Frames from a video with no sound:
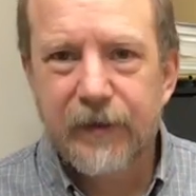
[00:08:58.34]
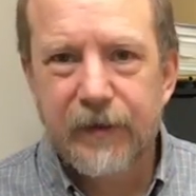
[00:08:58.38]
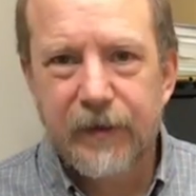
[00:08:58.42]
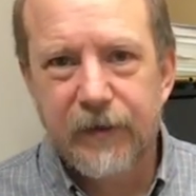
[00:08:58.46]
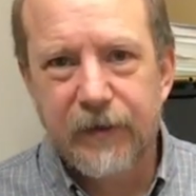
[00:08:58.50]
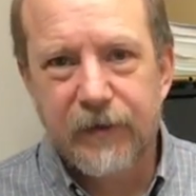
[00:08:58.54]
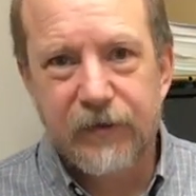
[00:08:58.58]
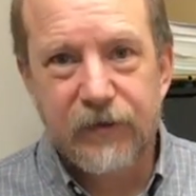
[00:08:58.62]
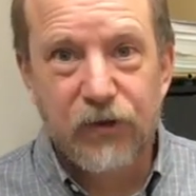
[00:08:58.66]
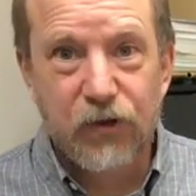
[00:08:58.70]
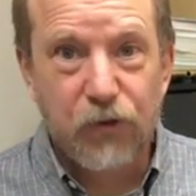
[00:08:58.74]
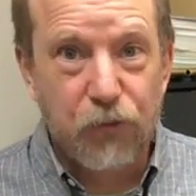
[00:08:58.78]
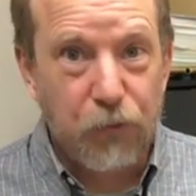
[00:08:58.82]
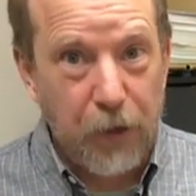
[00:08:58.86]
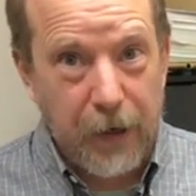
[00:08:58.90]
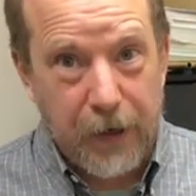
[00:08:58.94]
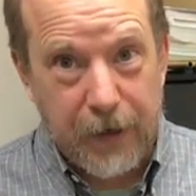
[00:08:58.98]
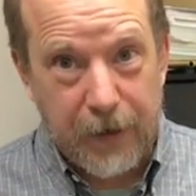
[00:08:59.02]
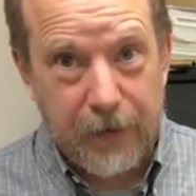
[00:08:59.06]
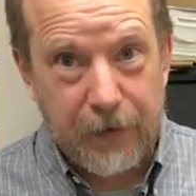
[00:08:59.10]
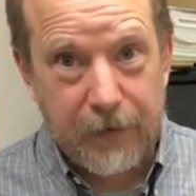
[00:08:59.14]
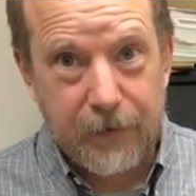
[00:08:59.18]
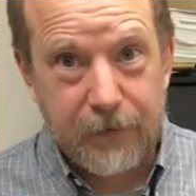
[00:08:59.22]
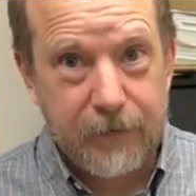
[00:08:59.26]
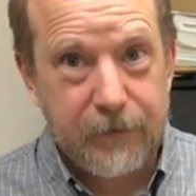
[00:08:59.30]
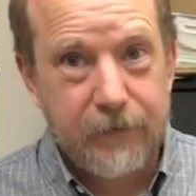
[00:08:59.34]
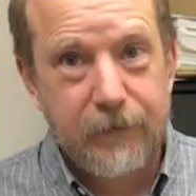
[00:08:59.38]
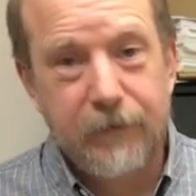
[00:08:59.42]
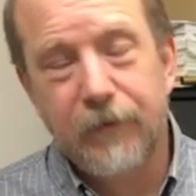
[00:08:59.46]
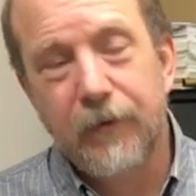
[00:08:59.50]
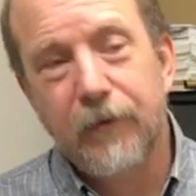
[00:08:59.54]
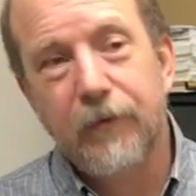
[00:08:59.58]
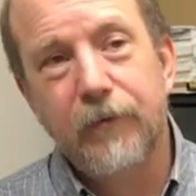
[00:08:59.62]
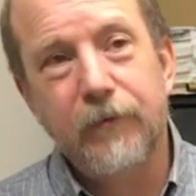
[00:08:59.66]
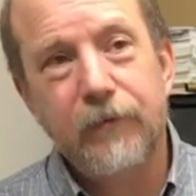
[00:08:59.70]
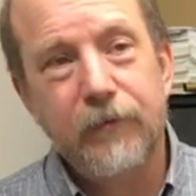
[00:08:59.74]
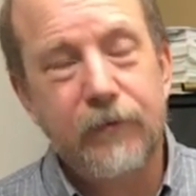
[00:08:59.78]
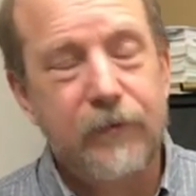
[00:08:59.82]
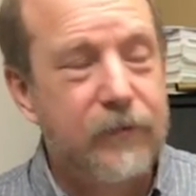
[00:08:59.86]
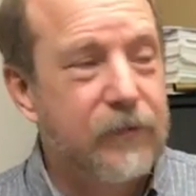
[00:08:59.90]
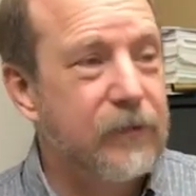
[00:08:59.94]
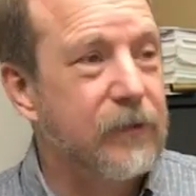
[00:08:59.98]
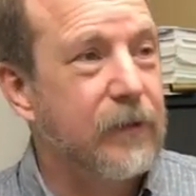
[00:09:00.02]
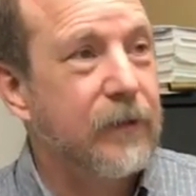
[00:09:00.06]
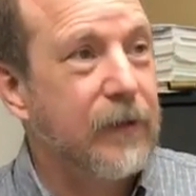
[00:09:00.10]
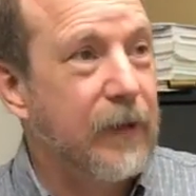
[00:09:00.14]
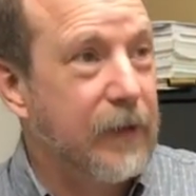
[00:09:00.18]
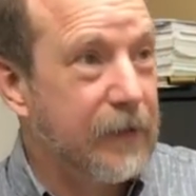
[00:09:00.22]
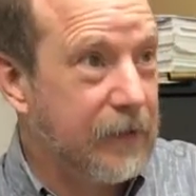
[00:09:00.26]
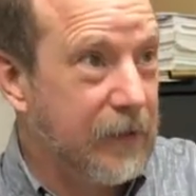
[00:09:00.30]
is gray. You'd say
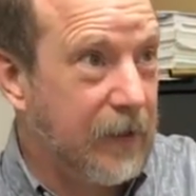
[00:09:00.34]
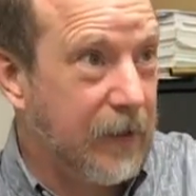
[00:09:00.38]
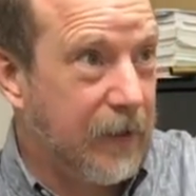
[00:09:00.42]
that